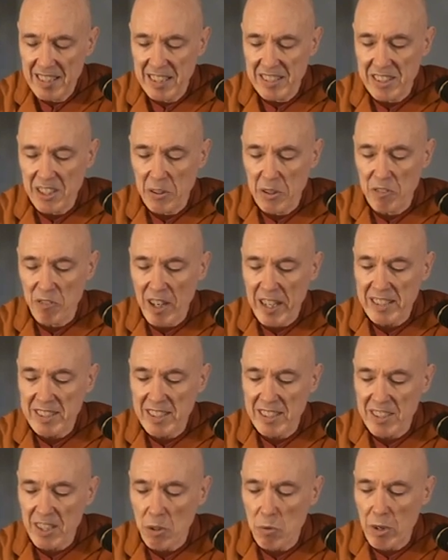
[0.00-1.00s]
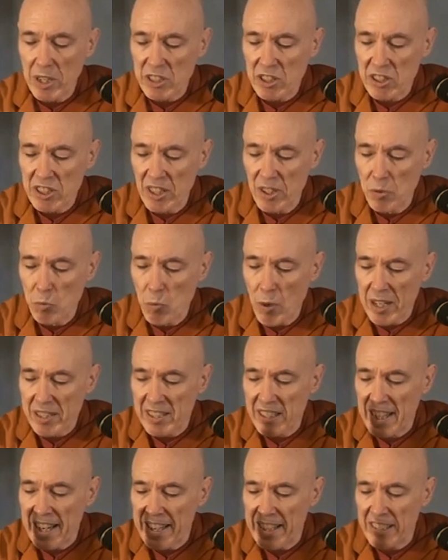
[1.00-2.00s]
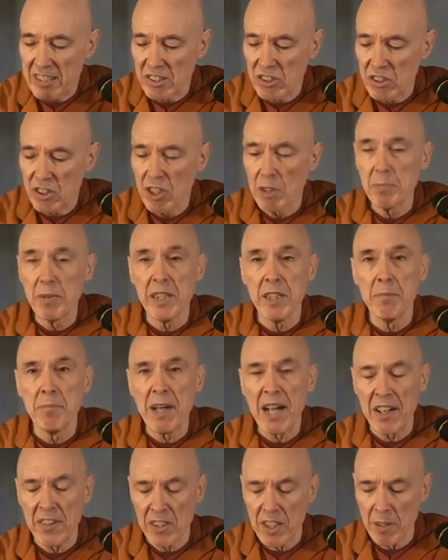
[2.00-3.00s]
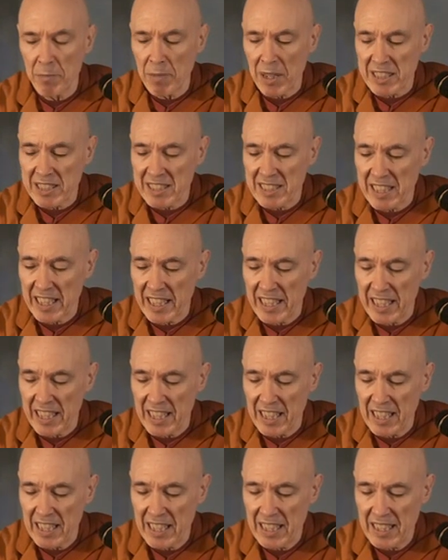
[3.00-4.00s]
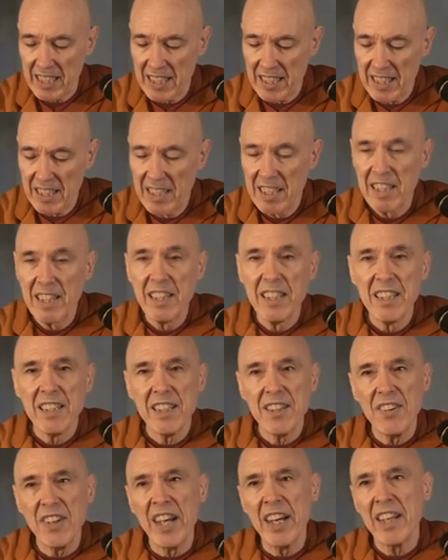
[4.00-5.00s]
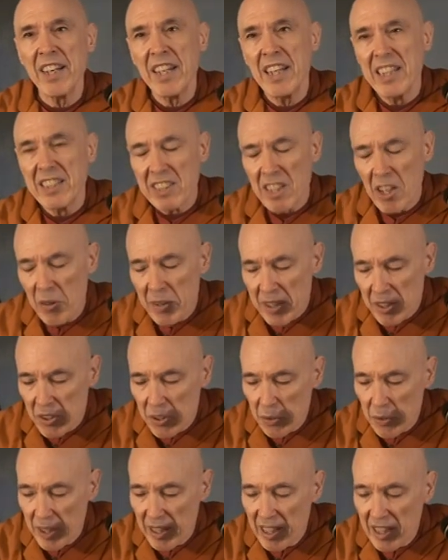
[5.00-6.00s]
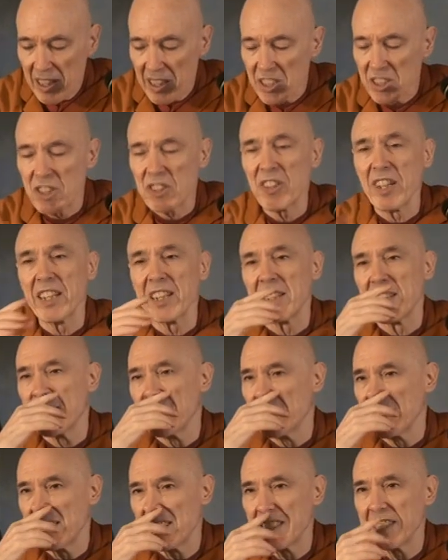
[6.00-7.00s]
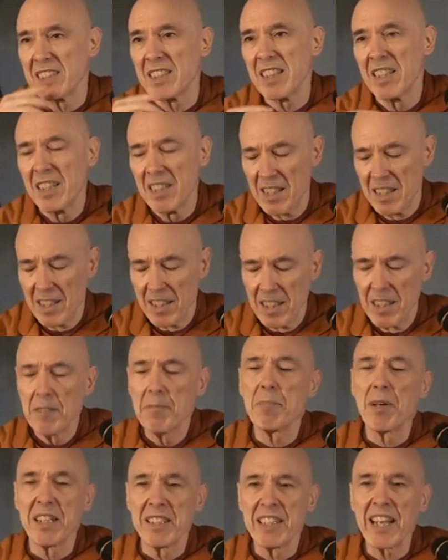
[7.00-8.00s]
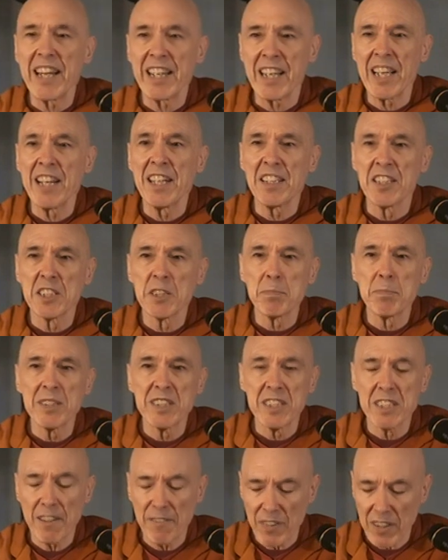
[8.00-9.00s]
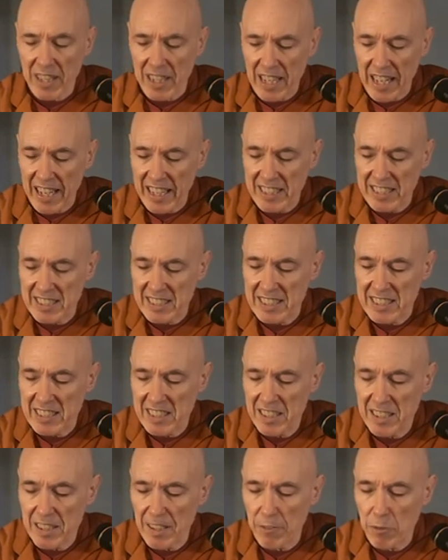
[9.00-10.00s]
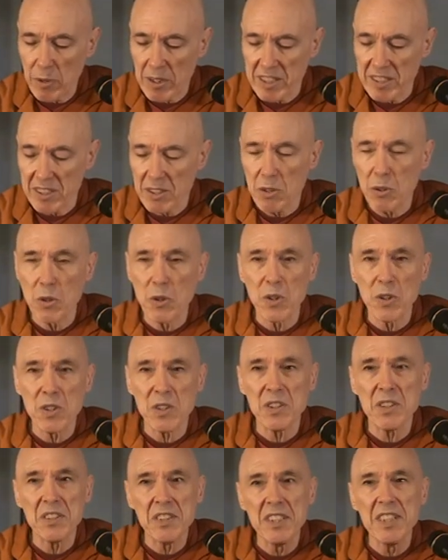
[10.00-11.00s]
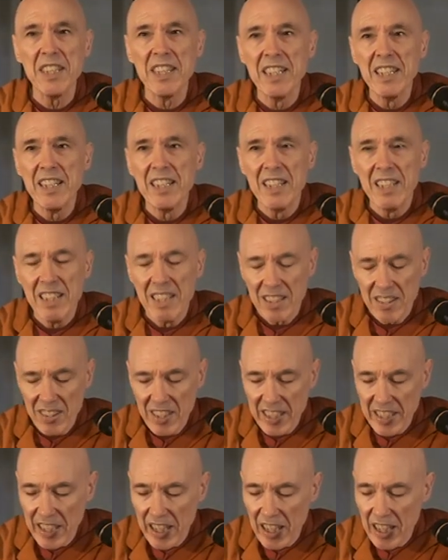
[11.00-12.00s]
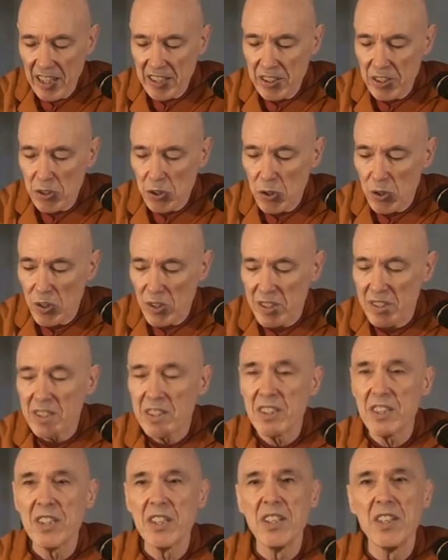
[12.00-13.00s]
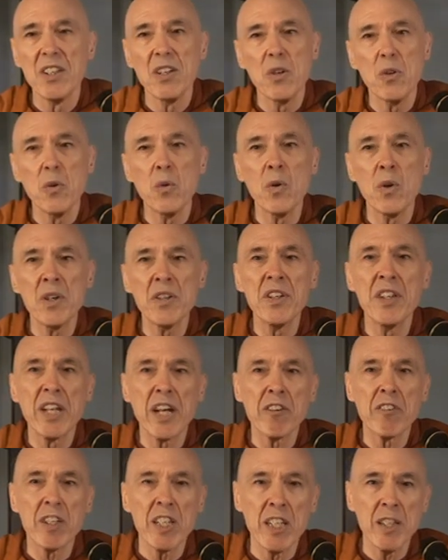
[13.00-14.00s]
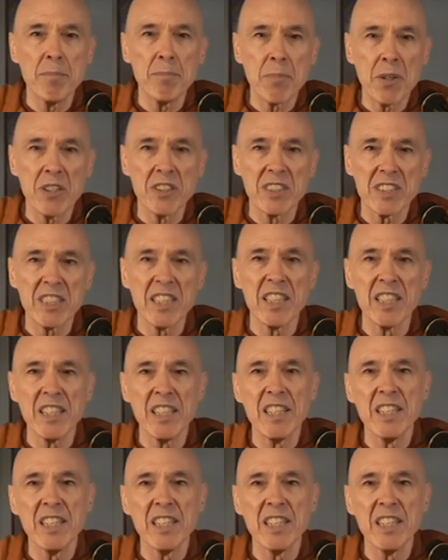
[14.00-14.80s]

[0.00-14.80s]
And so he raises the question, what taints should be abandoned by seeing? Then he's going to illustrate this by taking the specific case of what is called the untaught, ordinary person,